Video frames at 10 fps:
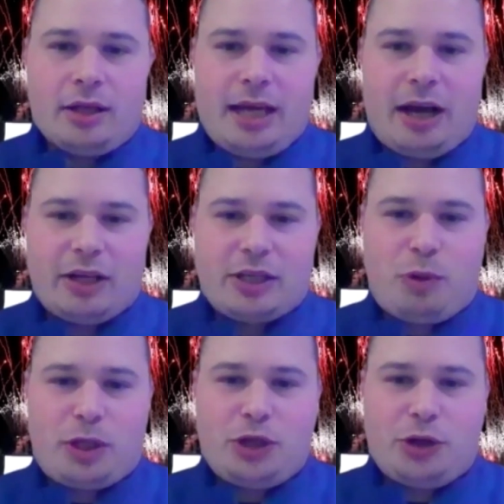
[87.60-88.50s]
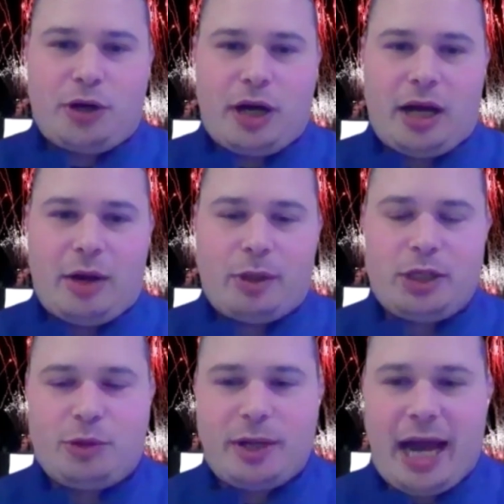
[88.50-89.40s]
tell us, what's your
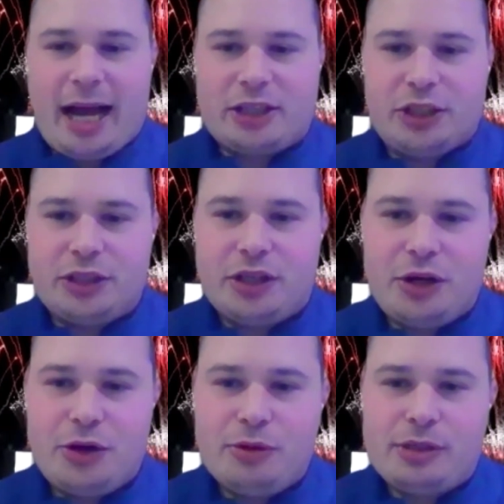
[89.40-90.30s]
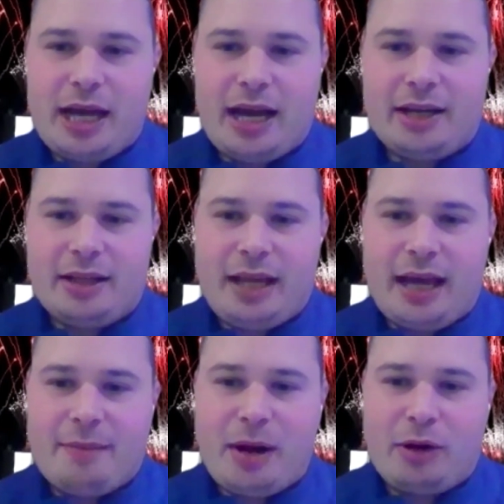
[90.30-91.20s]
reaction to the news
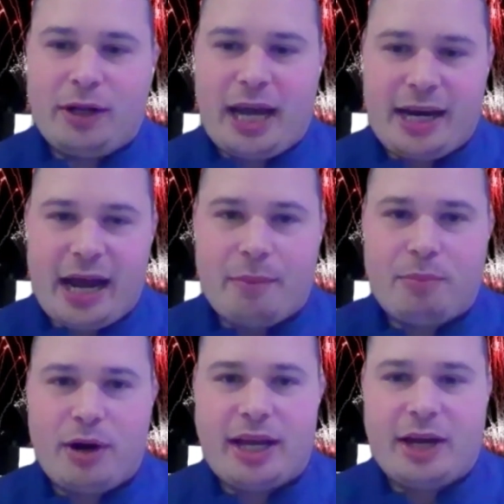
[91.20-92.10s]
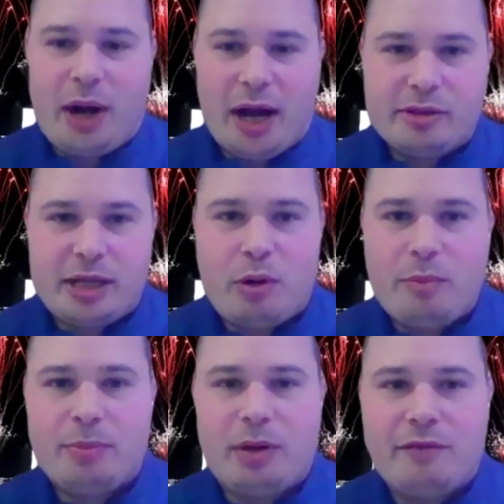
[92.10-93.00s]
that Maryland had an outbreak and Ohio State won't
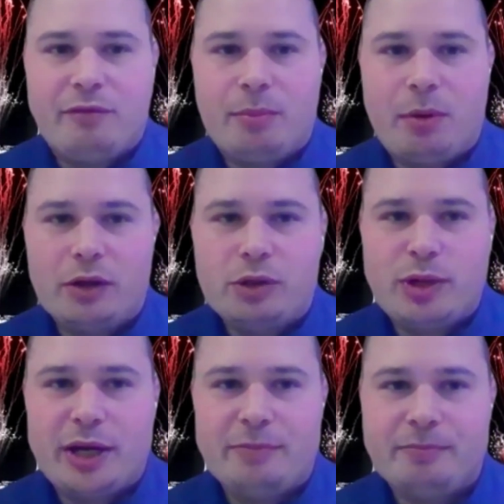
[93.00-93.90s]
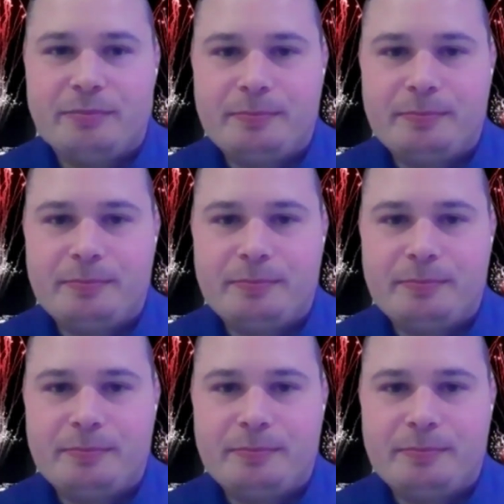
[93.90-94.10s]
be playing football this weekend?